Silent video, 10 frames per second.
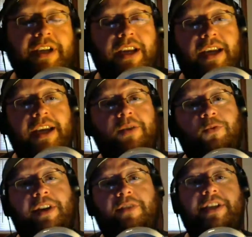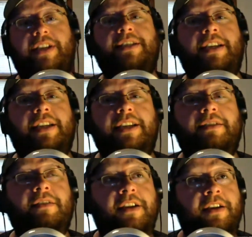going to hit whenever they see
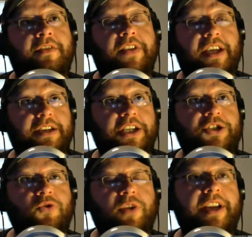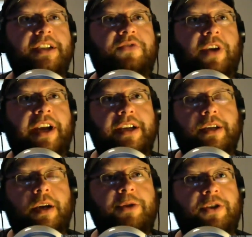the initial ratings for
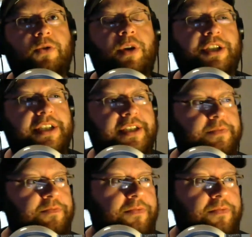AEW, and just,